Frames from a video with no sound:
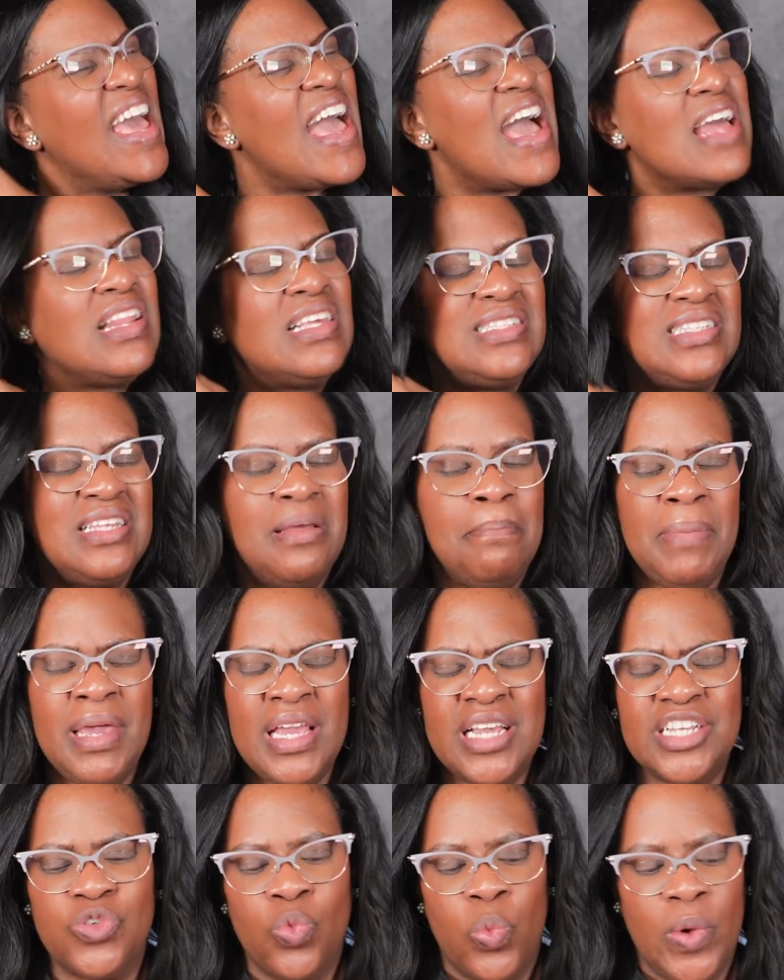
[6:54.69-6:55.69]
And to me,
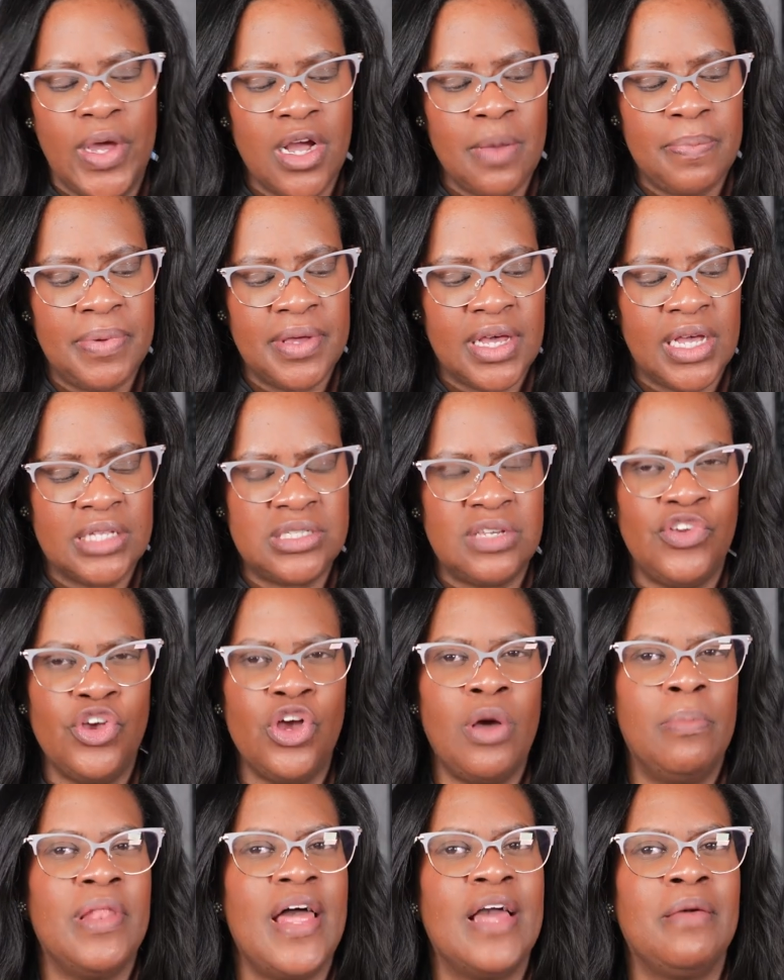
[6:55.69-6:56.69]
it's weird because if
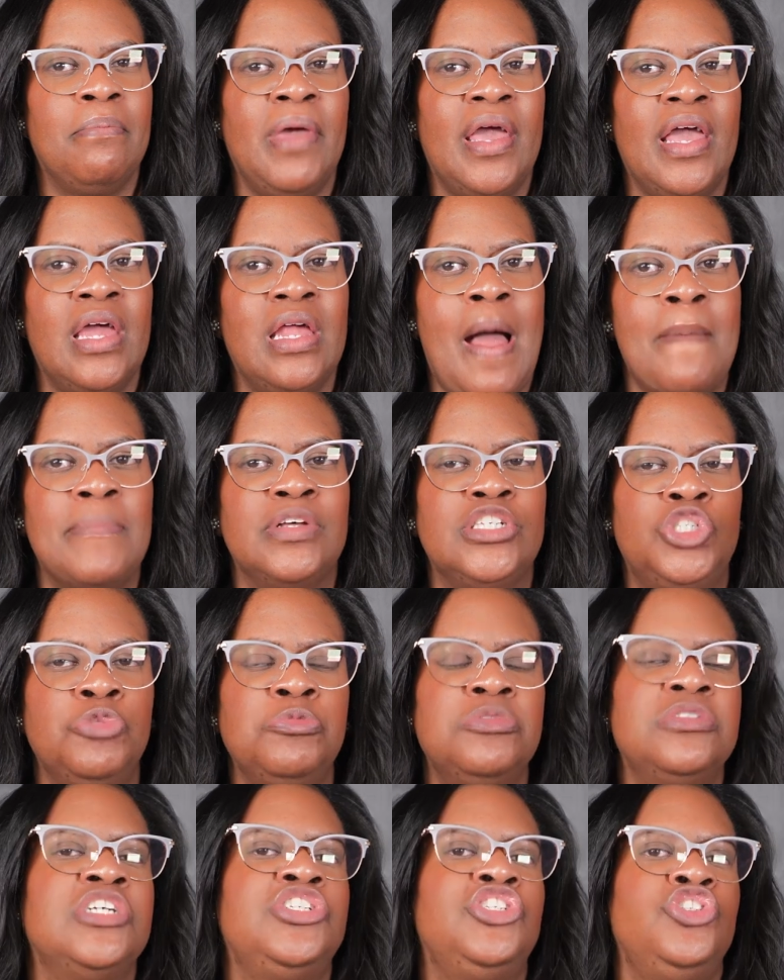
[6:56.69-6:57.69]
you're a black man, I'm
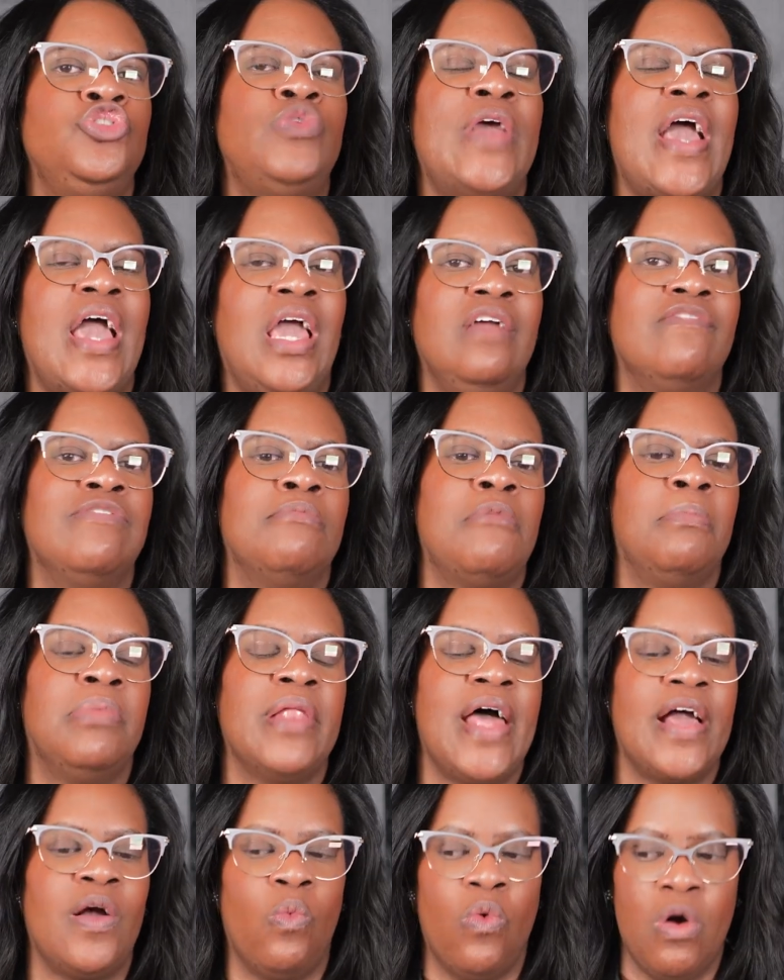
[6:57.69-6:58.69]
assuming that you came from a
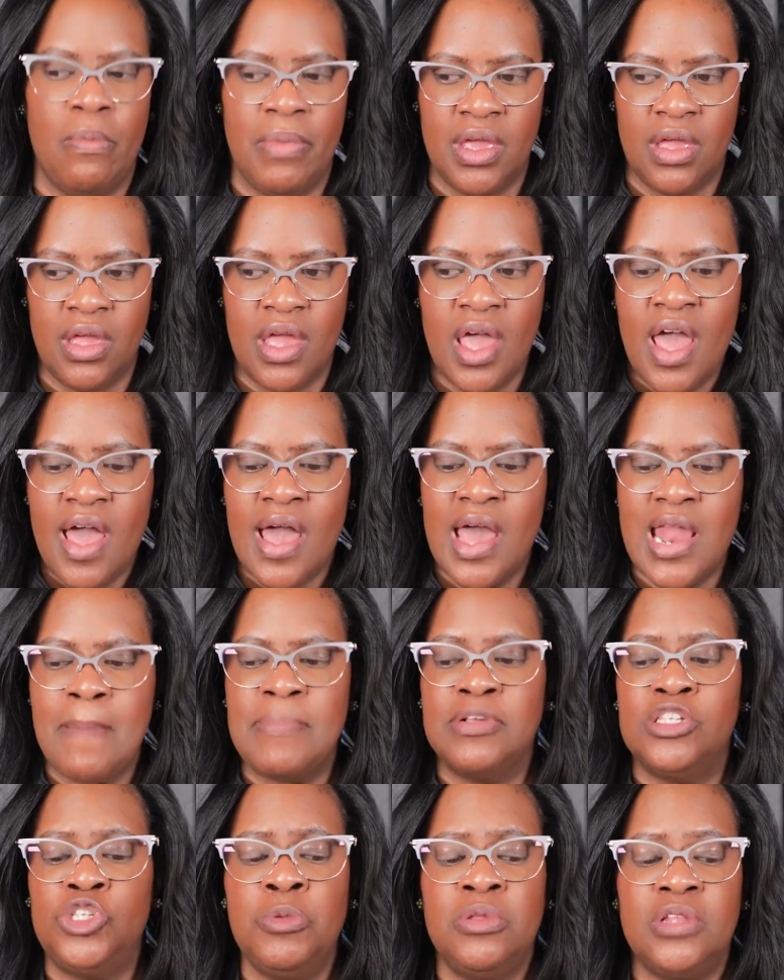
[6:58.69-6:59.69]
black woman. And I'm
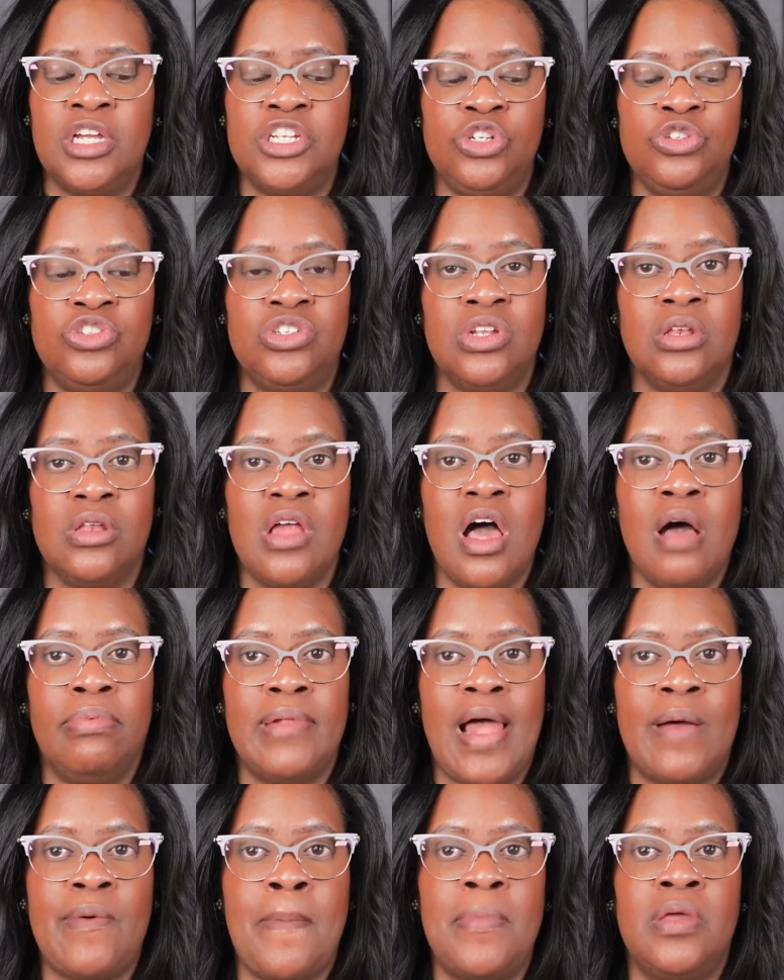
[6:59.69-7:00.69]
assuming that you should love
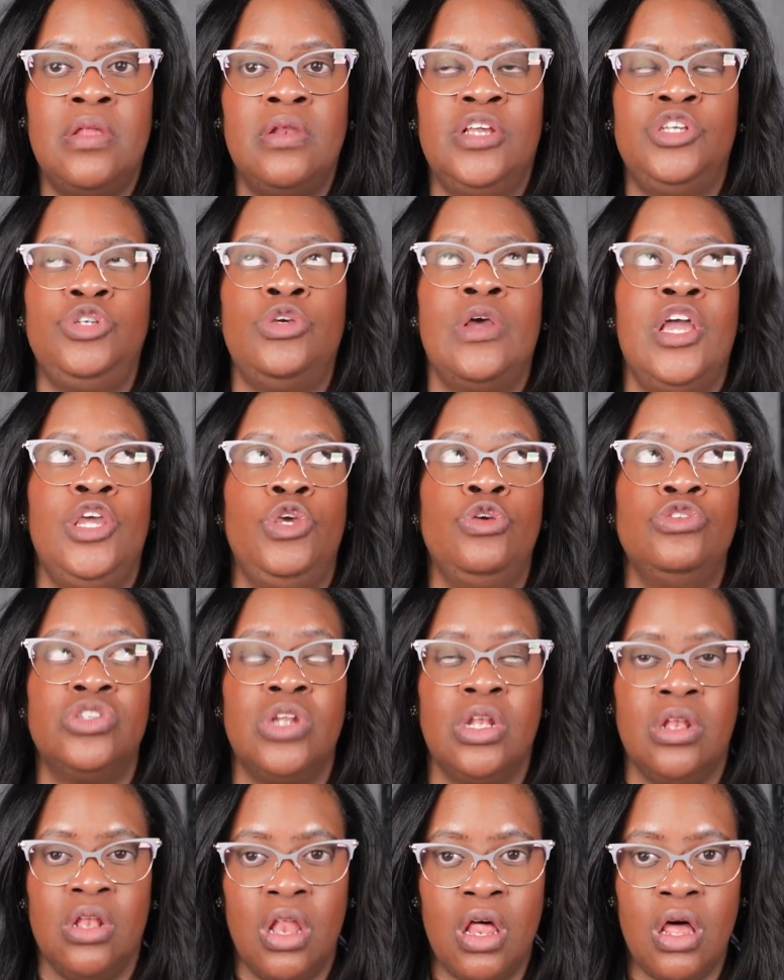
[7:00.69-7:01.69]
black women and you should
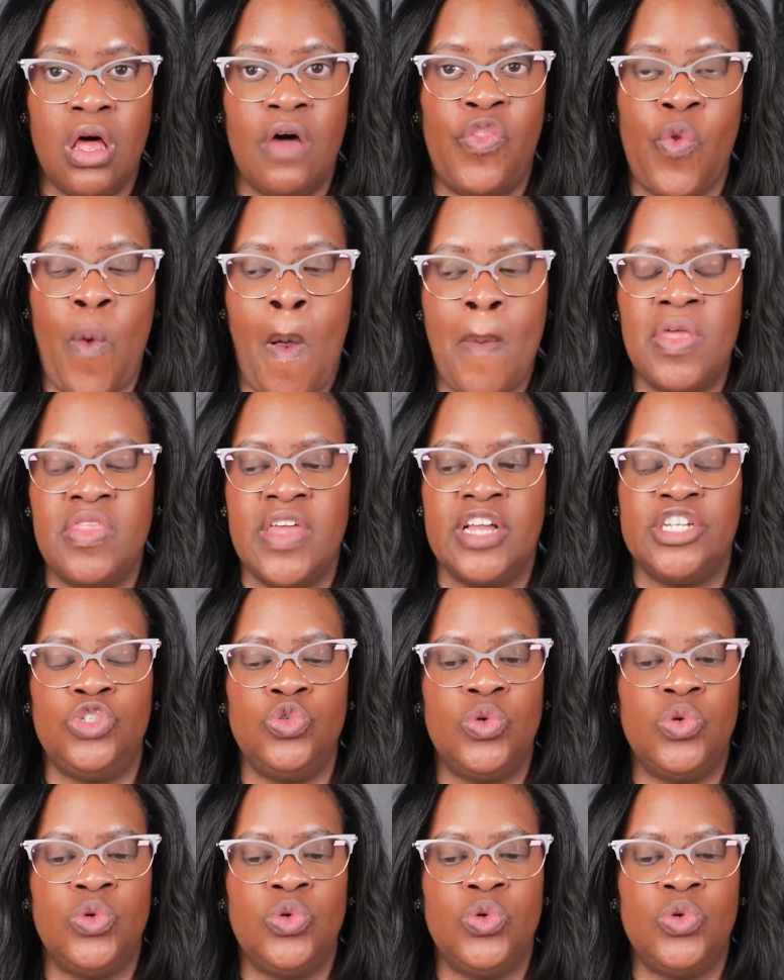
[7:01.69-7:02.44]
love the woman that you